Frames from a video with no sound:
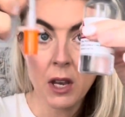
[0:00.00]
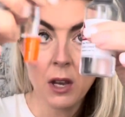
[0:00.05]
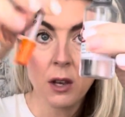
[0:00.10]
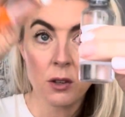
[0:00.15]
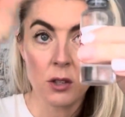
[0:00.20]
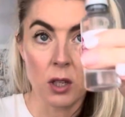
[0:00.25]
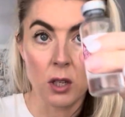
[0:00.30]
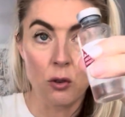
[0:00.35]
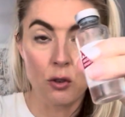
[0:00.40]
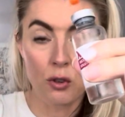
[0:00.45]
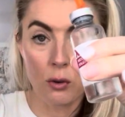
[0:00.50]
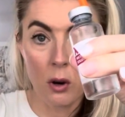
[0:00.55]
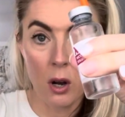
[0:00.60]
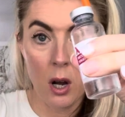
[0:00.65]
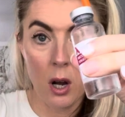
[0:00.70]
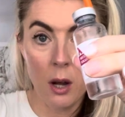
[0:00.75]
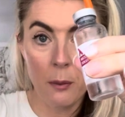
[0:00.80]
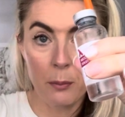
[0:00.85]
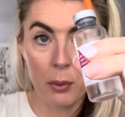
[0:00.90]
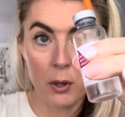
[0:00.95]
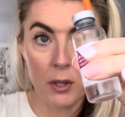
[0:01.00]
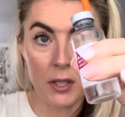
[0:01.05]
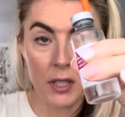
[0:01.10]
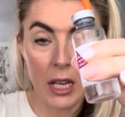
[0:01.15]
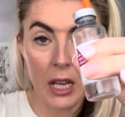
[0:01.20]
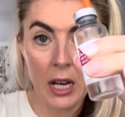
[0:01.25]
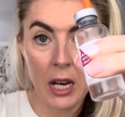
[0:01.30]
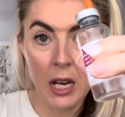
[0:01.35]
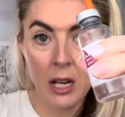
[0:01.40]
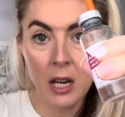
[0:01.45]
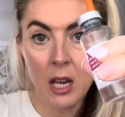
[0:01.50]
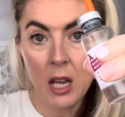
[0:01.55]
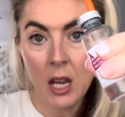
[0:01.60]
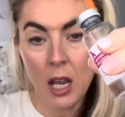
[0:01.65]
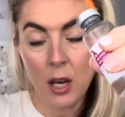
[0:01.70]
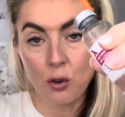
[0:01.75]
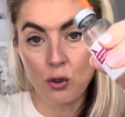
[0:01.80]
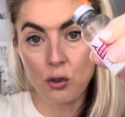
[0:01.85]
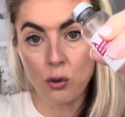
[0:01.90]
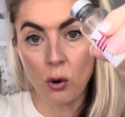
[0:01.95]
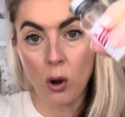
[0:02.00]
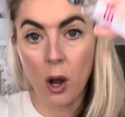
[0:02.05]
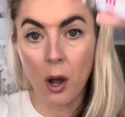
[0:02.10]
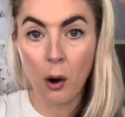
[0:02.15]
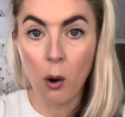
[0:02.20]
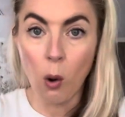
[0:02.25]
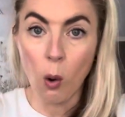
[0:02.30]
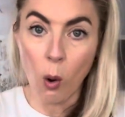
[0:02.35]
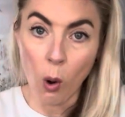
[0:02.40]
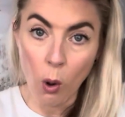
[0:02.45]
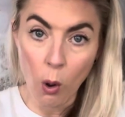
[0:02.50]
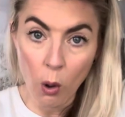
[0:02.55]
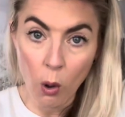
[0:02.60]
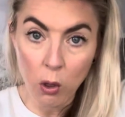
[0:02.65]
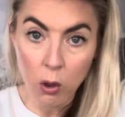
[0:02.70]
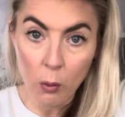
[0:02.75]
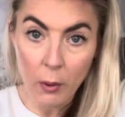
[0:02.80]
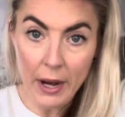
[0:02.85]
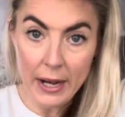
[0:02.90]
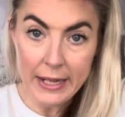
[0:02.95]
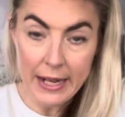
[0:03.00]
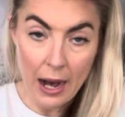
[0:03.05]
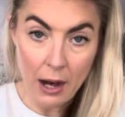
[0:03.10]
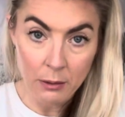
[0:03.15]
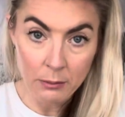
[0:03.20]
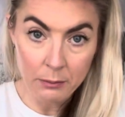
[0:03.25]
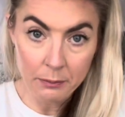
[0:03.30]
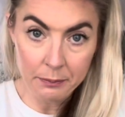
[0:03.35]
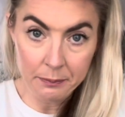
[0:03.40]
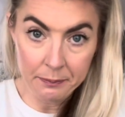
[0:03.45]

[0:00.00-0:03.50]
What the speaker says: So you draw it, stick it in, and you draw it all the way down.